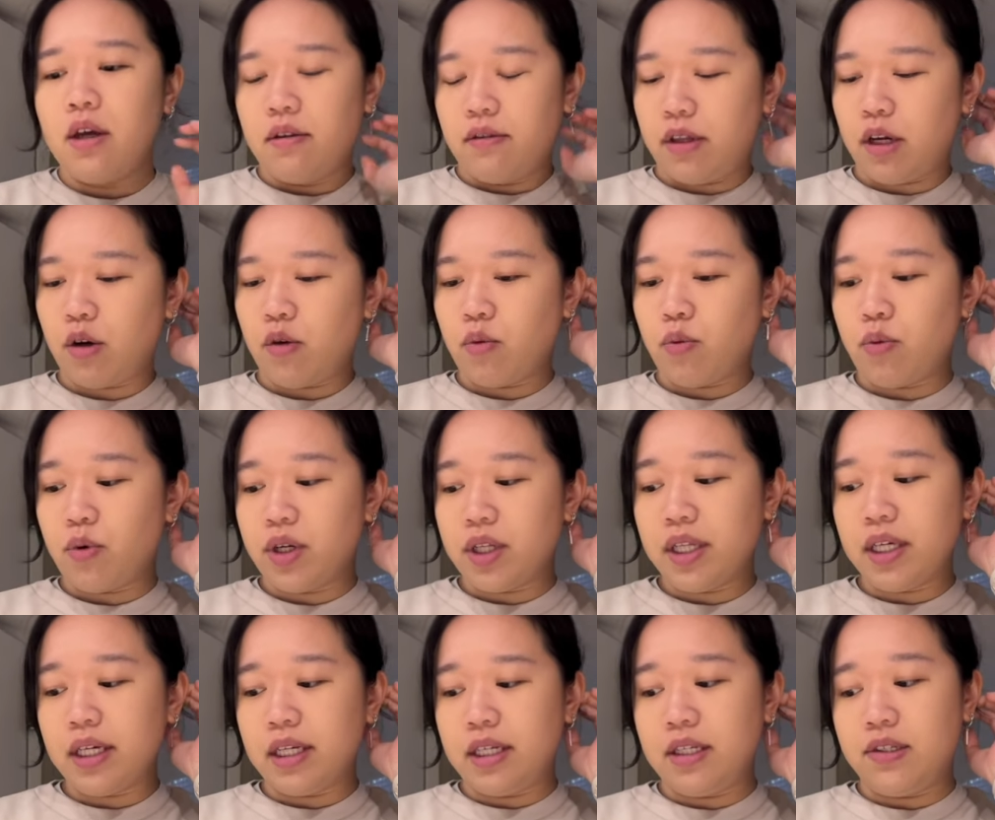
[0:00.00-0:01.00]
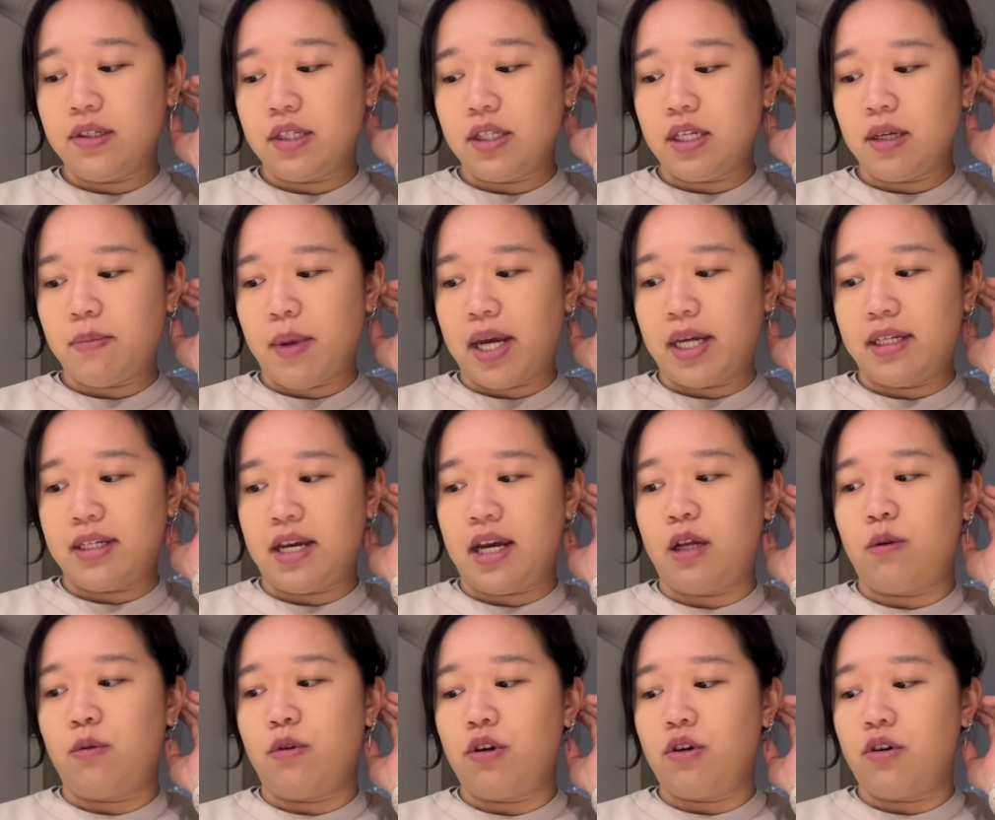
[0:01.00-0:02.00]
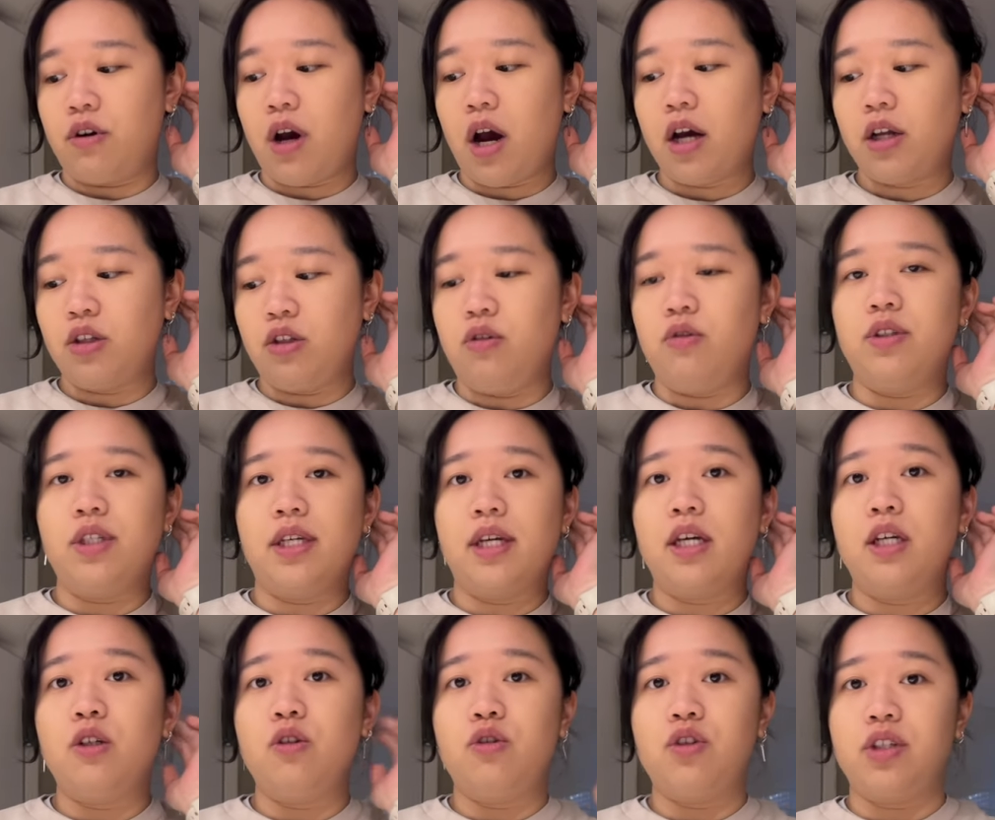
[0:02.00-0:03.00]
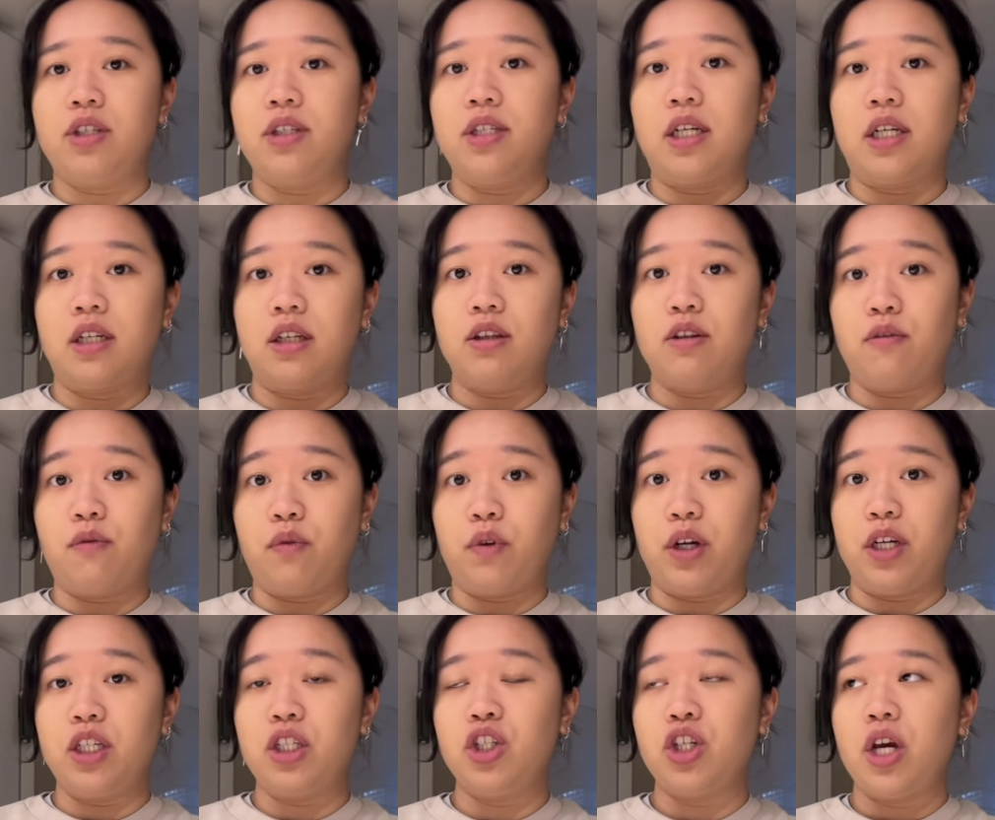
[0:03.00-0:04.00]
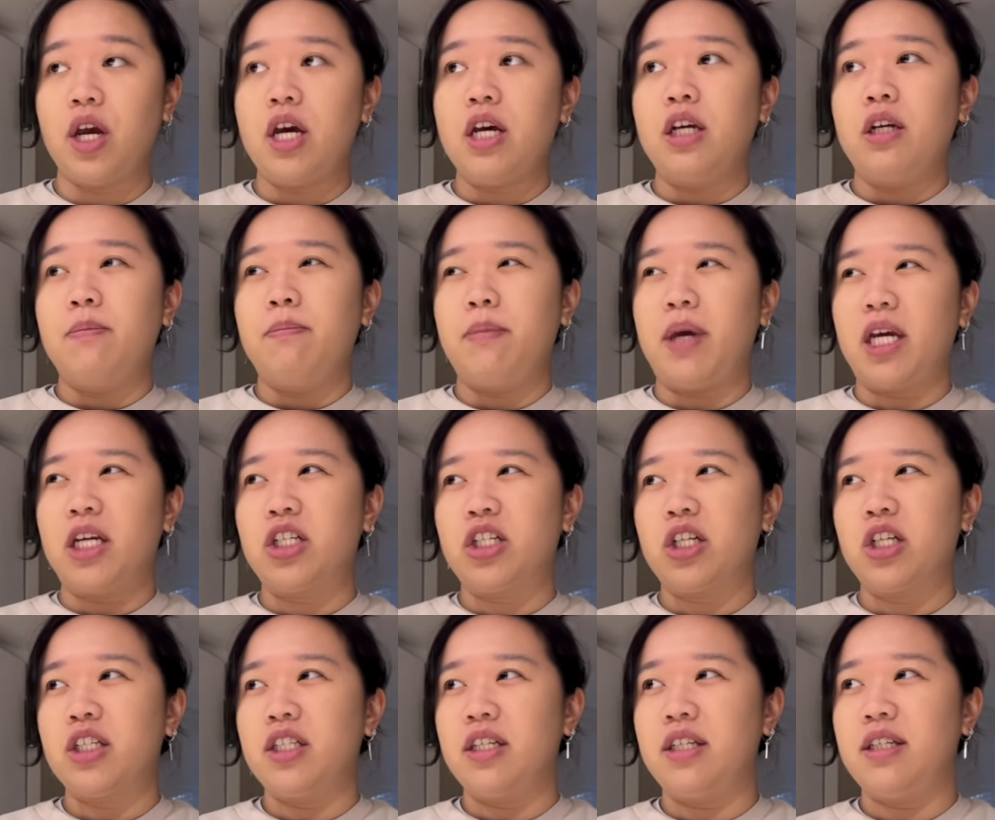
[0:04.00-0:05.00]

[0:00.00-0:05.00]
They're really easy to maintain. When you're not using it, you just stick it in the fridge. Make sure to